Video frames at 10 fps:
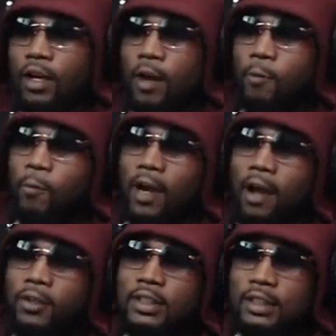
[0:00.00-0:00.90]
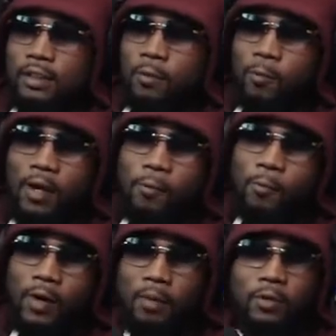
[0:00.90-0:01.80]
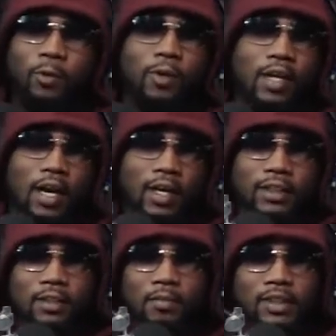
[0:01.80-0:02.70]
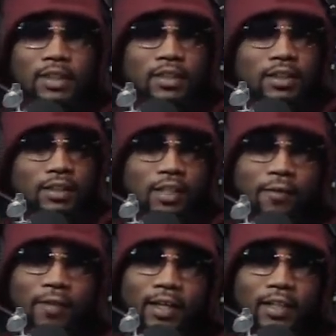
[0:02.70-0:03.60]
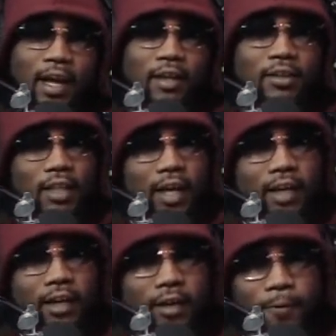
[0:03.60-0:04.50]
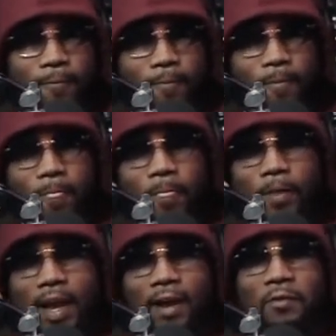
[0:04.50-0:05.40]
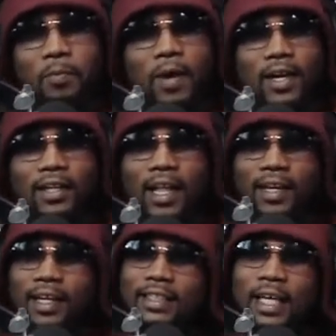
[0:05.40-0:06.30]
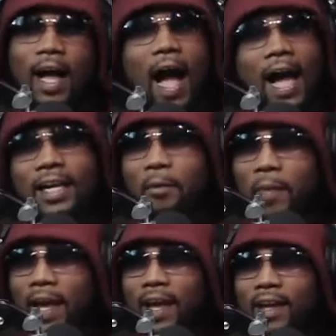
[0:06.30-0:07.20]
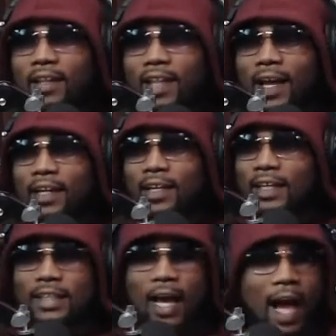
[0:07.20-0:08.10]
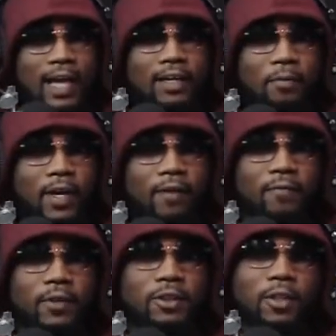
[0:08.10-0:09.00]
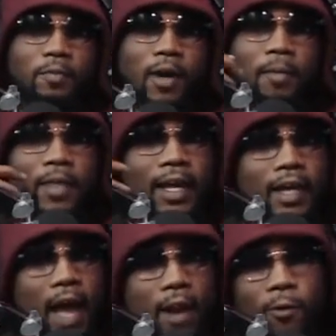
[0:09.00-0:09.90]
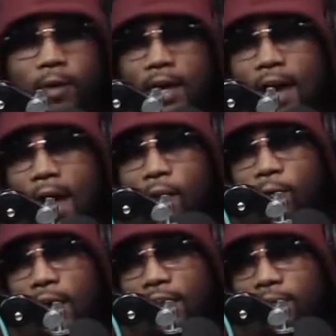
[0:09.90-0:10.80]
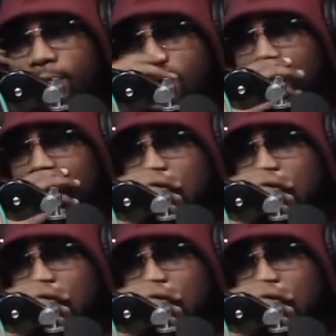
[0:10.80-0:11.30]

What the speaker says: when I'm doing customs and stuff like that, it's like, everybody, like, it's a high demand. Like, it's a high demand for sure. But I'm like, I don't got the funds. I